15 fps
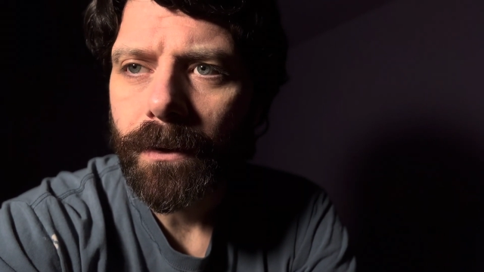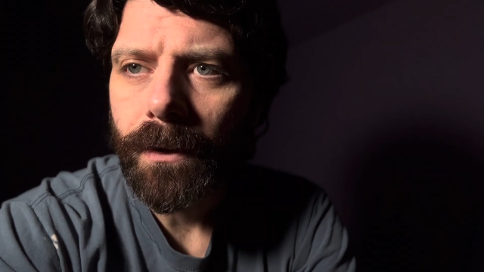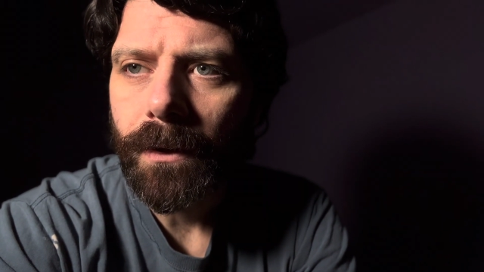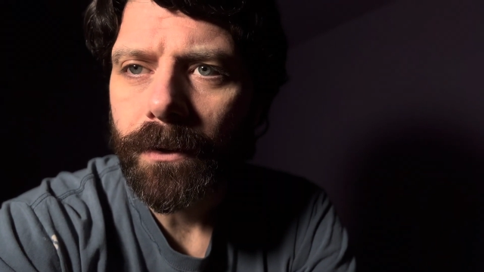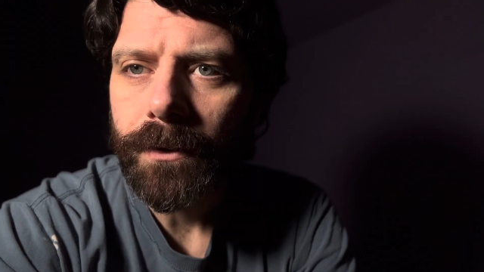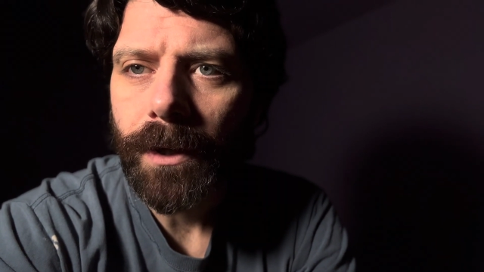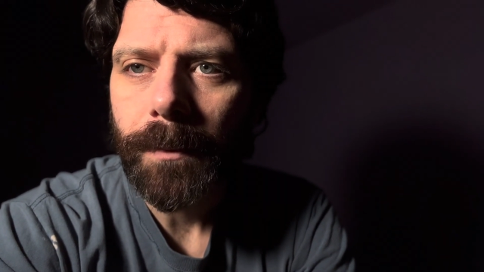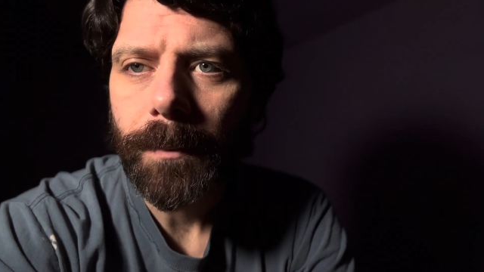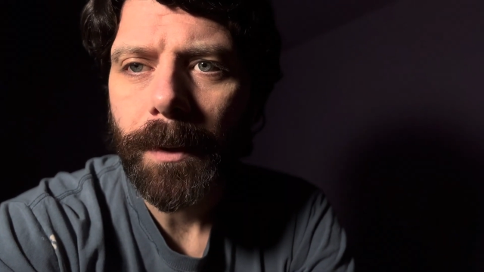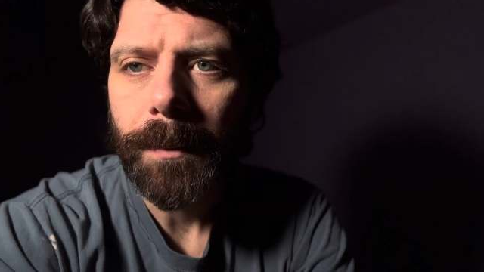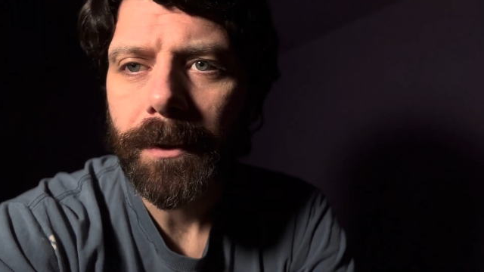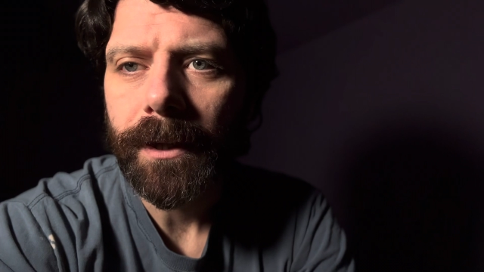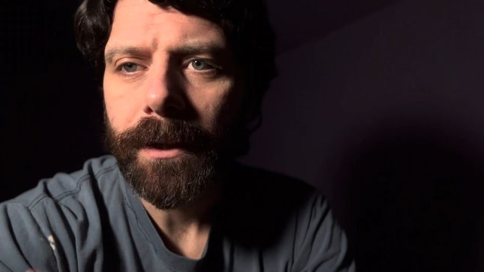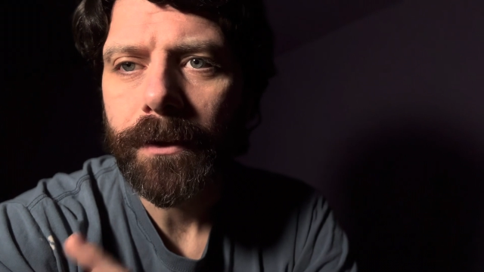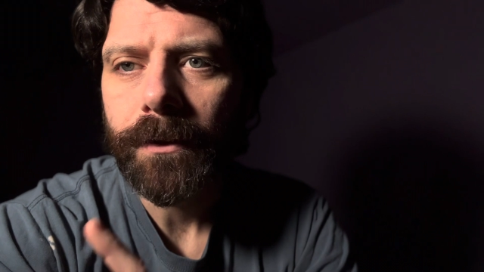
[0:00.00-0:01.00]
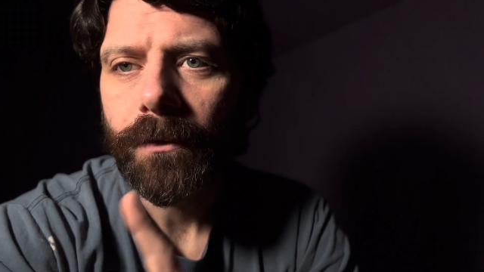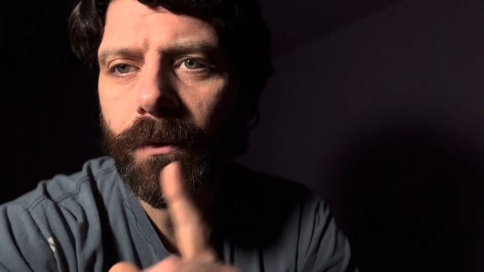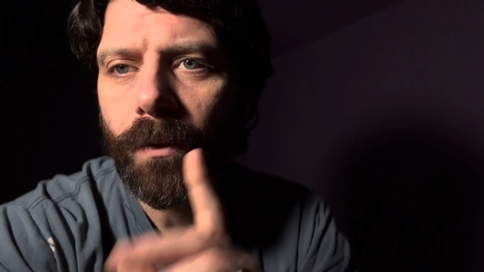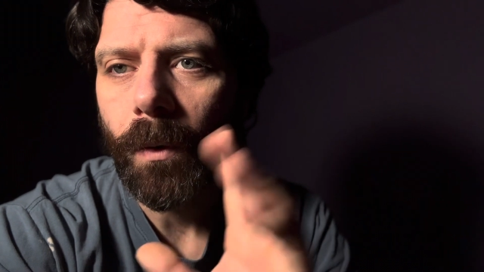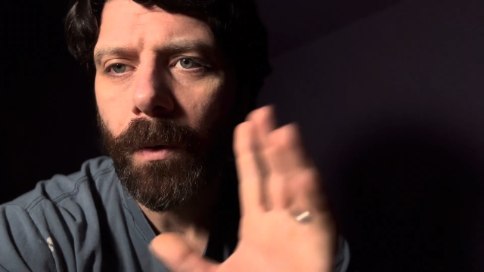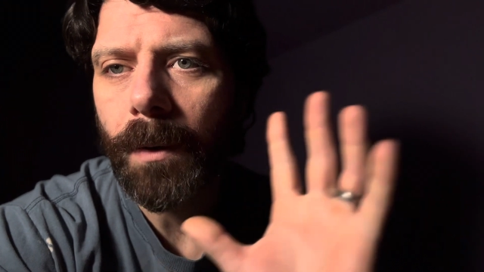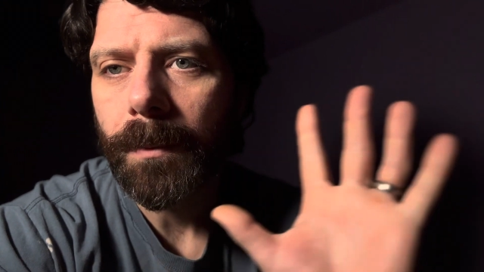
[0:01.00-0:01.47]
I'll try to maybe like
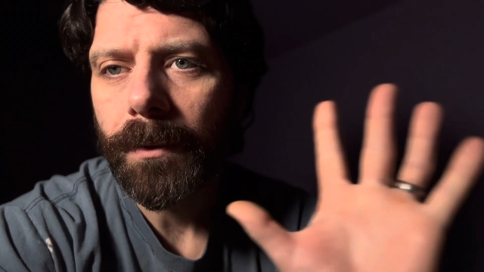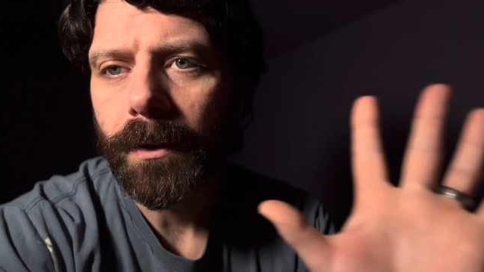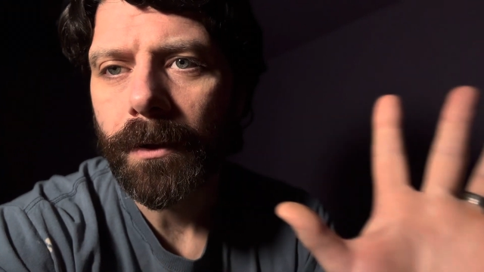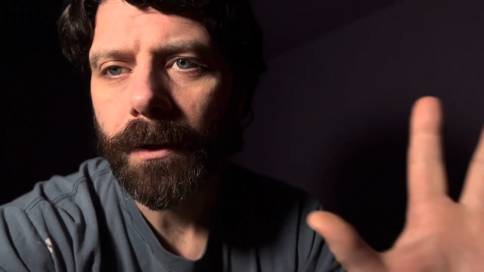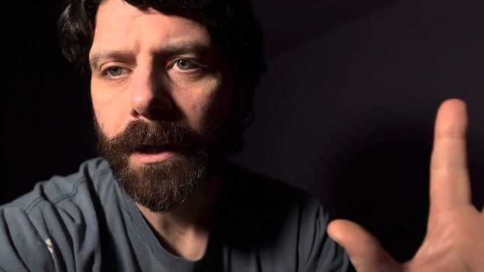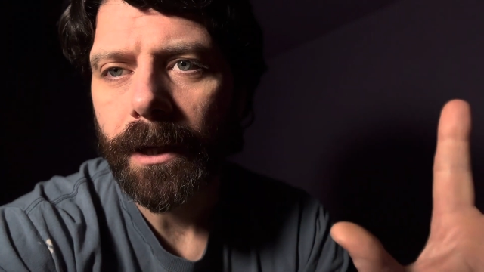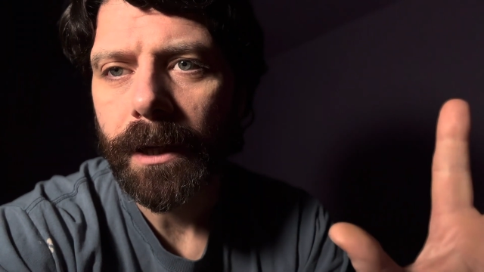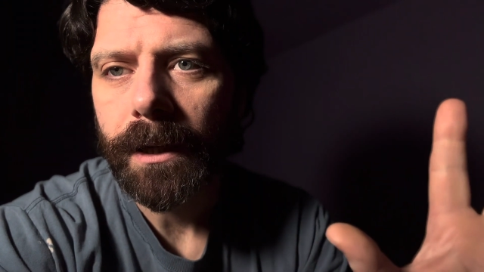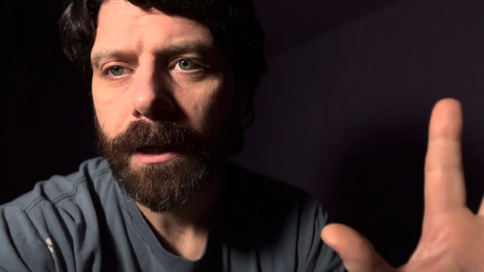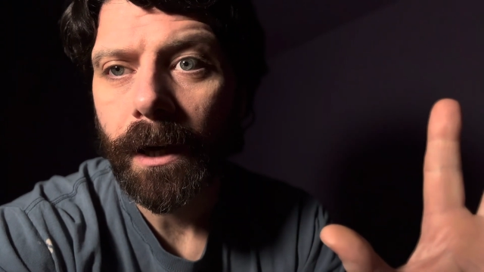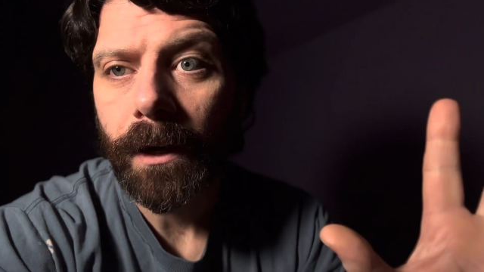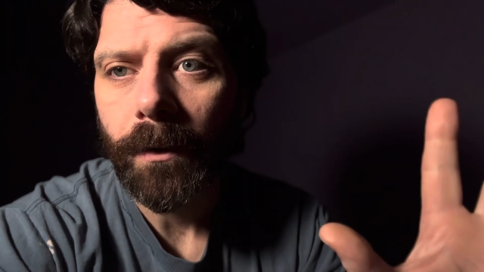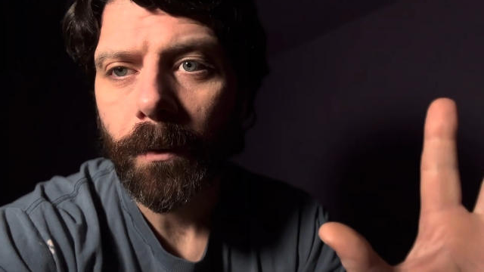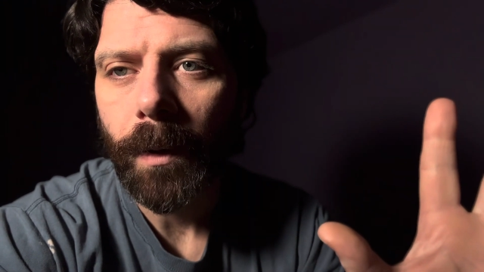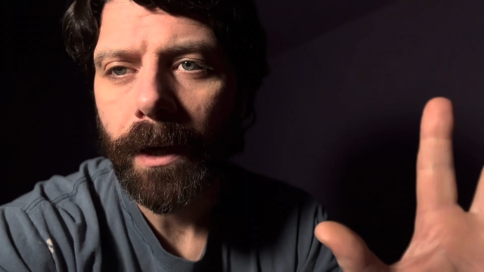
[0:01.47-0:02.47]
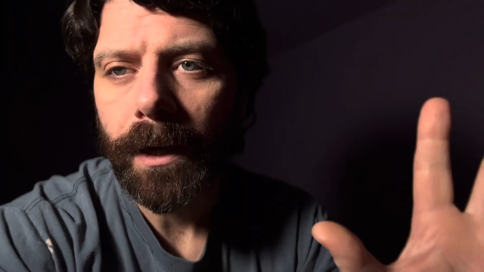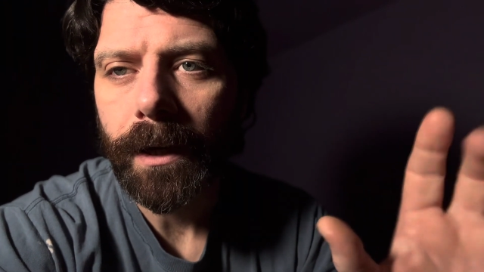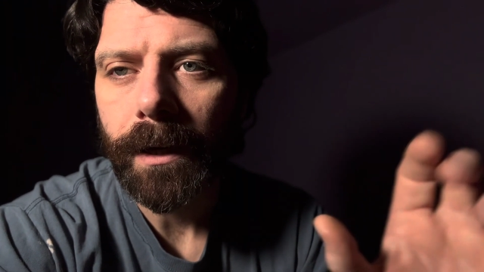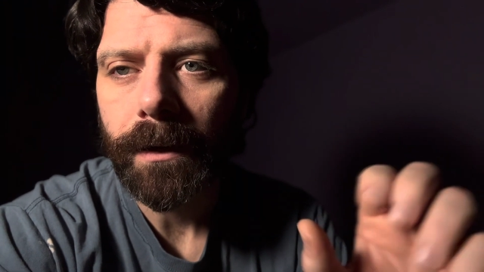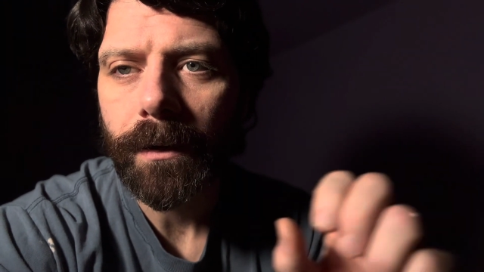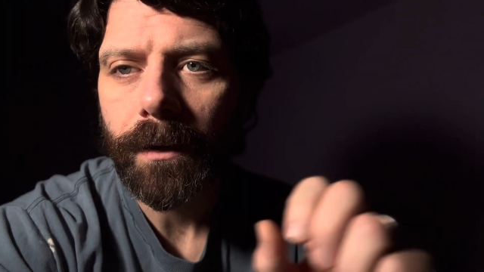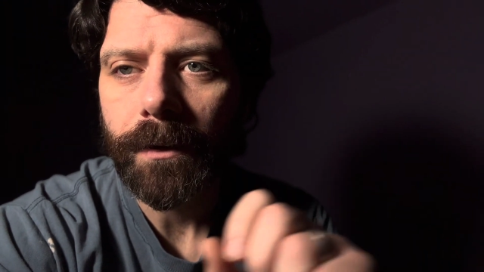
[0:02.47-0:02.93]
throw up a little like cutaway
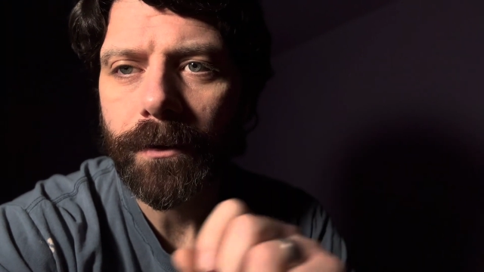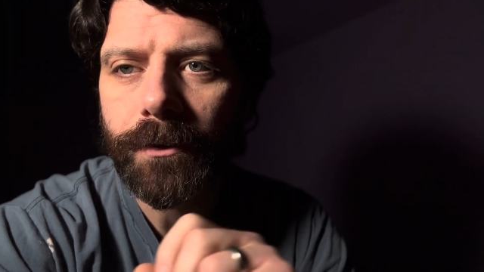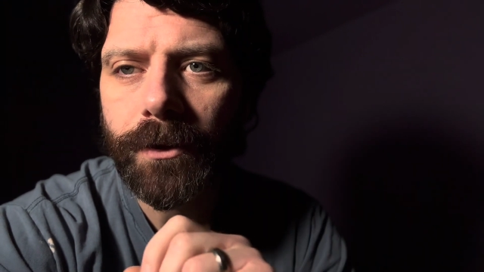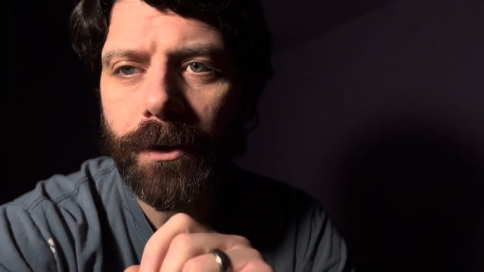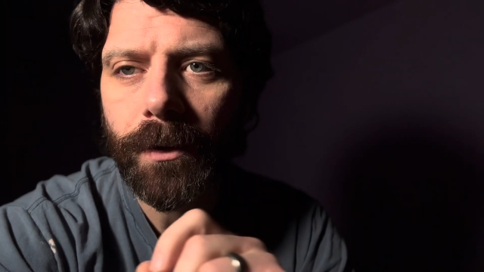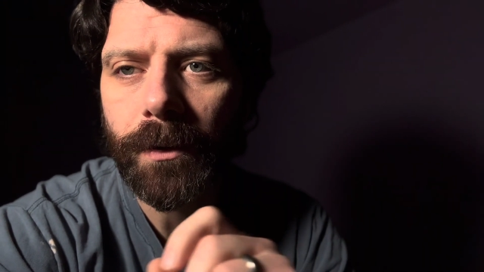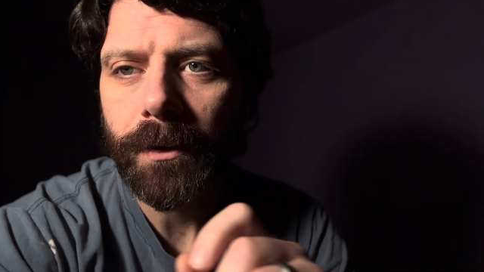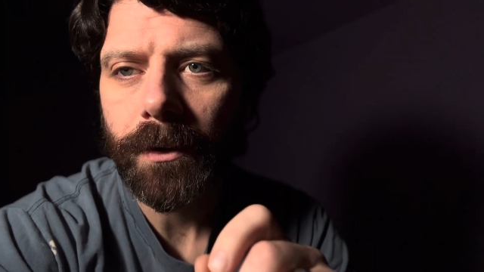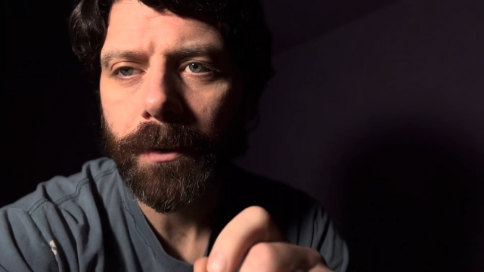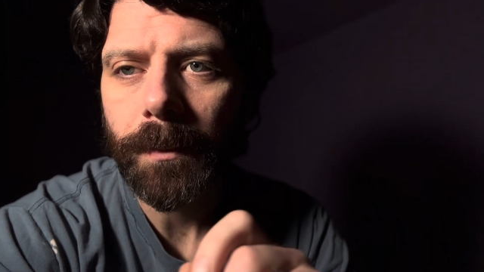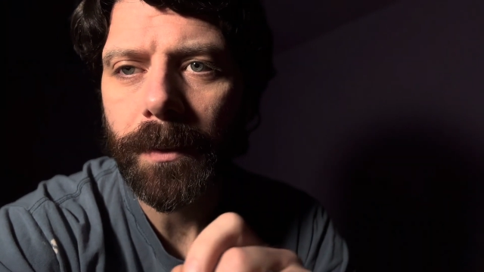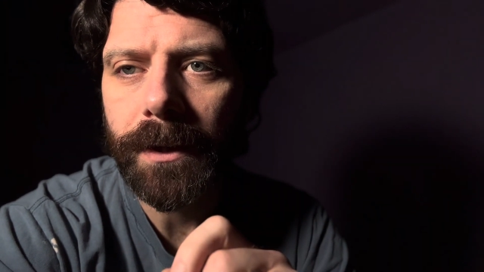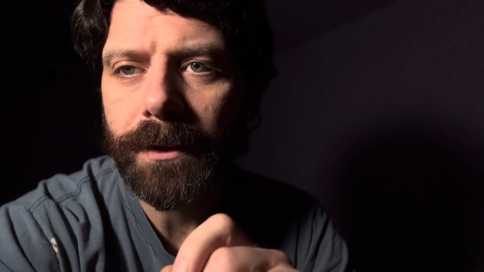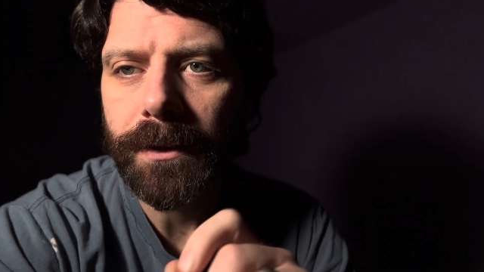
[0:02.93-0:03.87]
here and show a little bit,